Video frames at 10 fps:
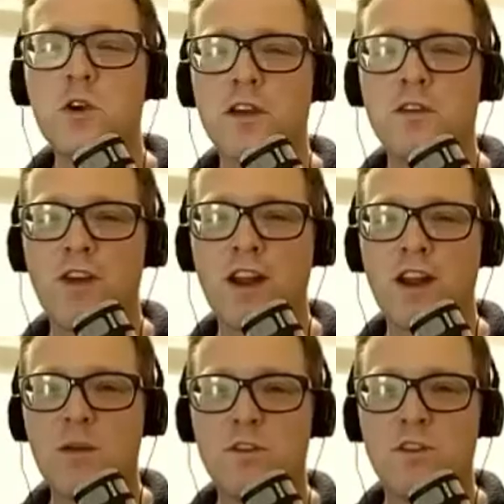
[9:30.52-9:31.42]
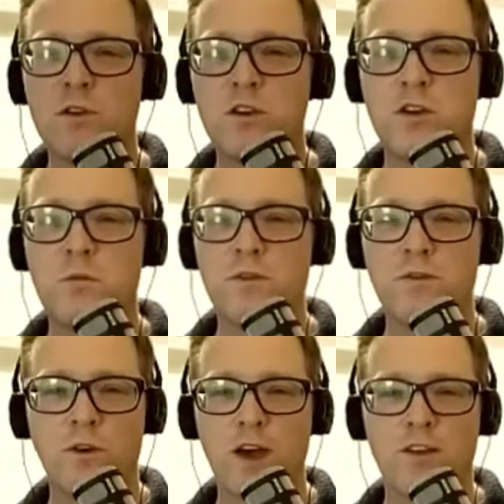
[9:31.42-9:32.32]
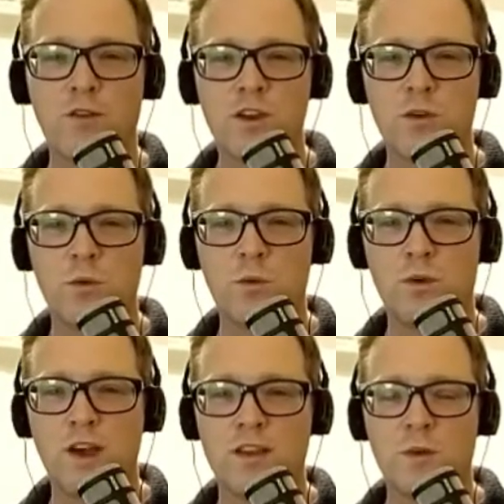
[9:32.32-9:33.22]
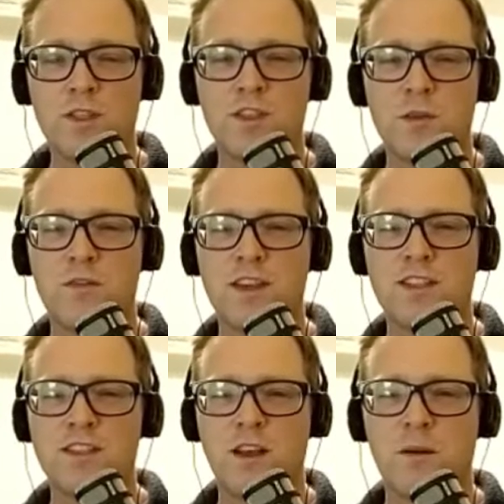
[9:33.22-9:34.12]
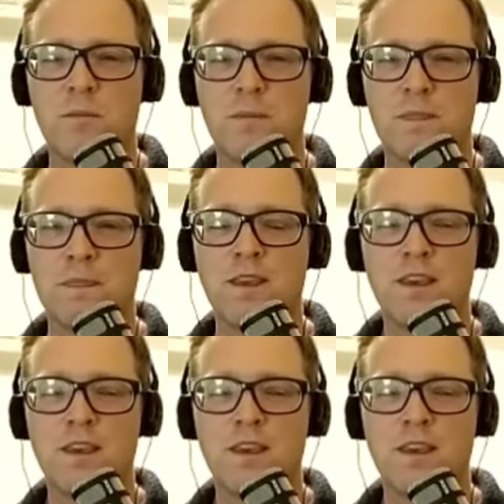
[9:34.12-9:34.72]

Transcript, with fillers: you were quite yeah. friendly with Luke beforehand, right? You went to some of his um,